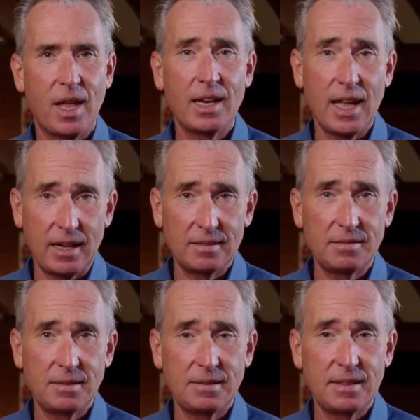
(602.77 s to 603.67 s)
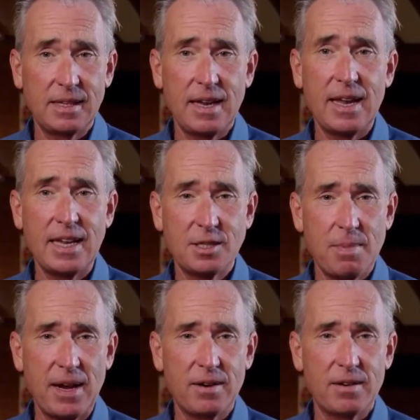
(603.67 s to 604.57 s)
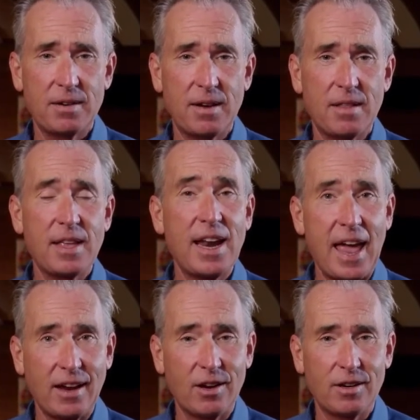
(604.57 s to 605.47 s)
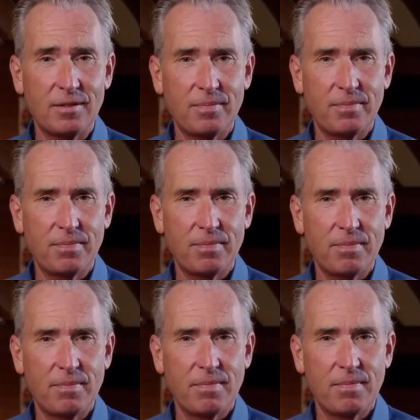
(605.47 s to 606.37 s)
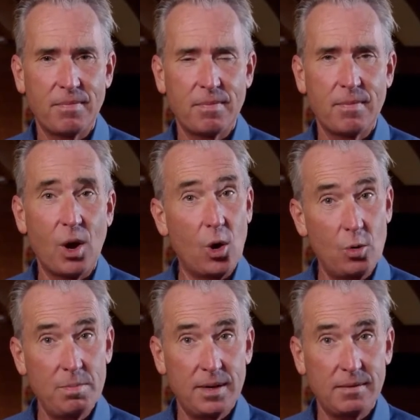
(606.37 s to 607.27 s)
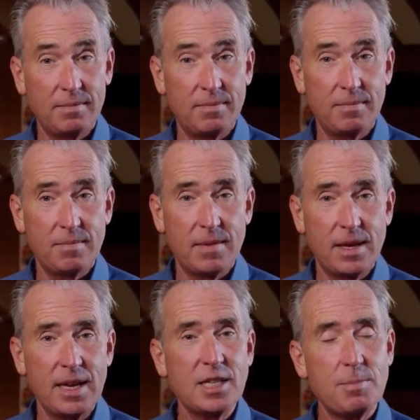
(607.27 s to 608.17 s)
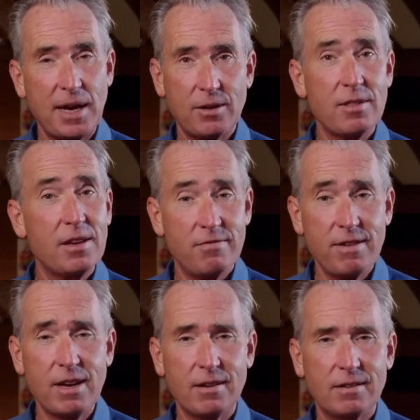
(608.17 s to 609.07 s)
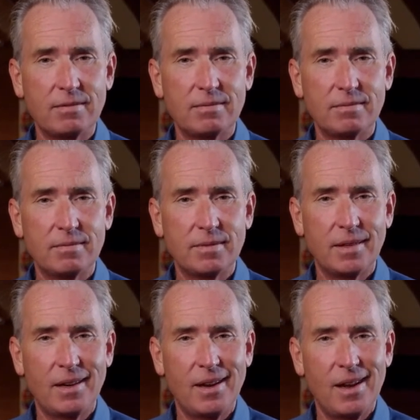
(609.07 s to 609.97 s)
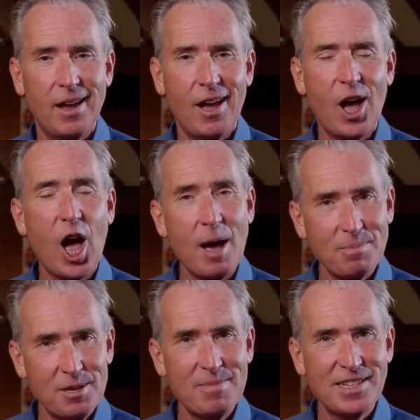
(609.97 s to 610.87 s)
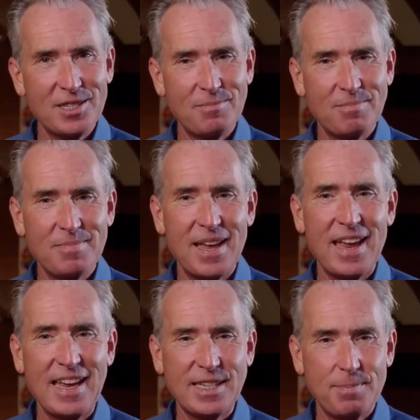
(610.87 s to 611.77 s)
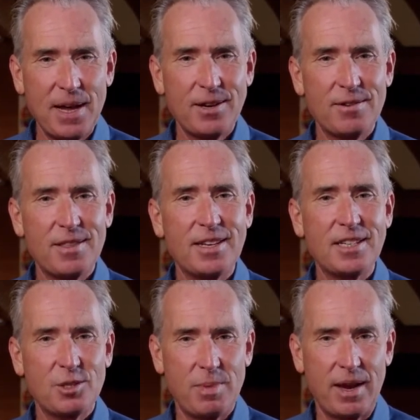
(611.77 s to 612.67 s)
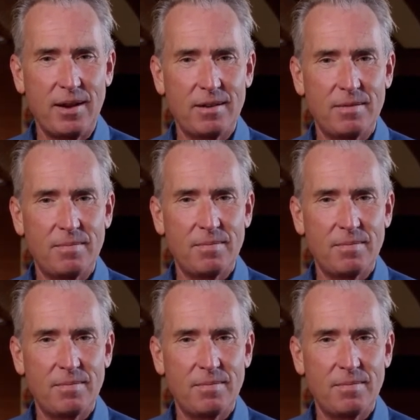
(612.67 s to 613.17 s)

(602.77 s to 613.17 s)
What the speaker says: Love is better than anger. Hope is better than fear. Optimism is better than despair.